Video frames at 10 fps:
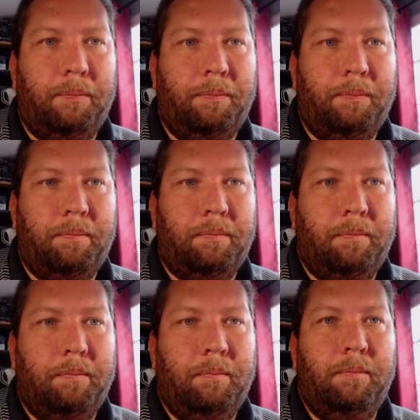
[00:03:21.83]

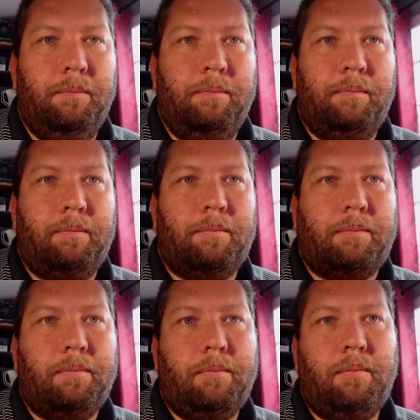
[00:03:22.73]

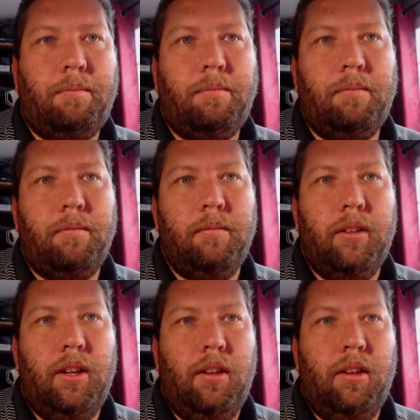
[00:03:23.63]
Nothing is said.